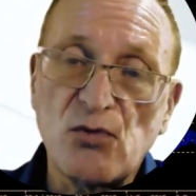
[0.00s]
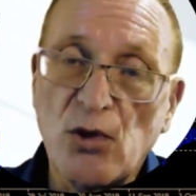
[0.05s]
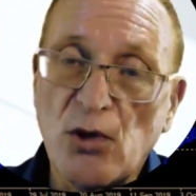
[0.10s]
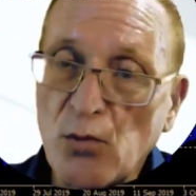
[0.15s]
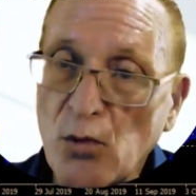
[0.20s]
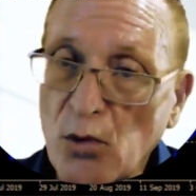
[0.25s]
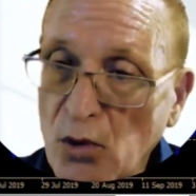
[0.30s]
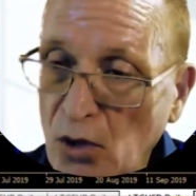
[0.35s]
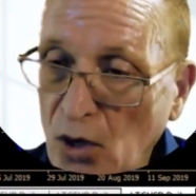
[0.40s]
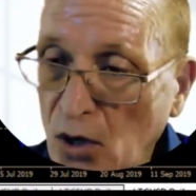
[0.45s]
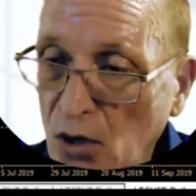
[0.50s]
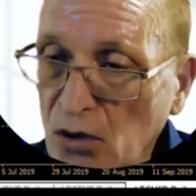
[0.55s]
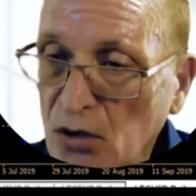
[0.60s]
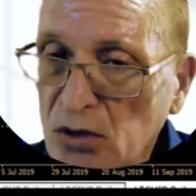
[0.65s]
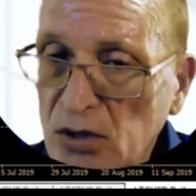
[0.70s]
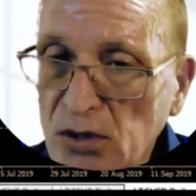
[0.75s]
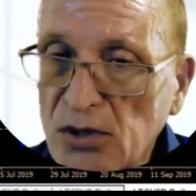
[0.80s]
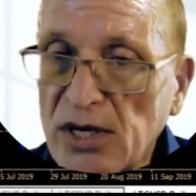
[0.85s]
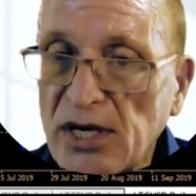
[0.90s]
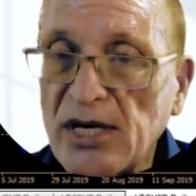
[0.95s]
where we're
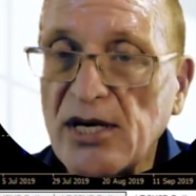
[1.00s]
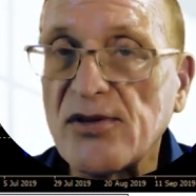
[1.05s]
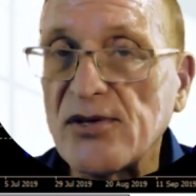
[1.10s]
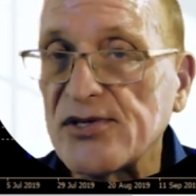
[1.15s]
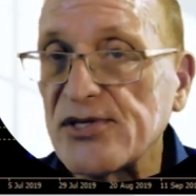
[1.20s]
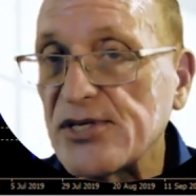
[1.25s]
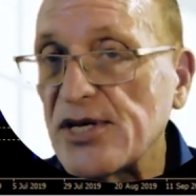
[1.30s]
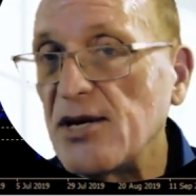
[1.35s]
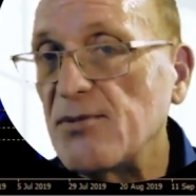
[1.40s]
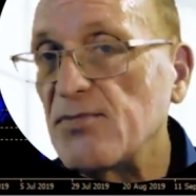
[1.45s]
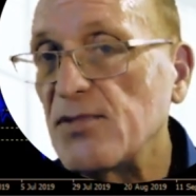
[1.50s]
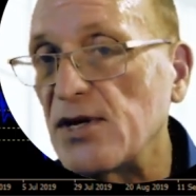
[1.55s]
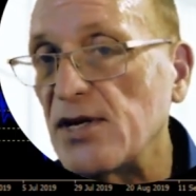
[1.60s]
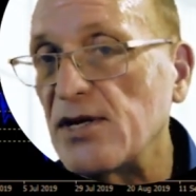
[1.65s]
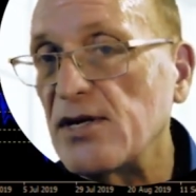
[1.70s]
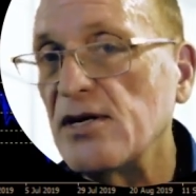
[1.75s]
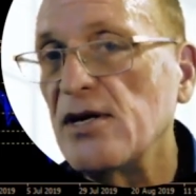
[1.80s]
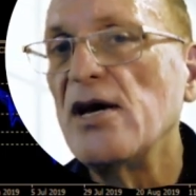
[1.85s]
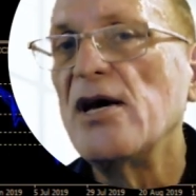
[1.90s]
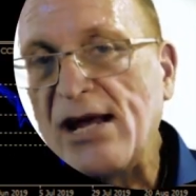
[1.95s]
all looking at the same thing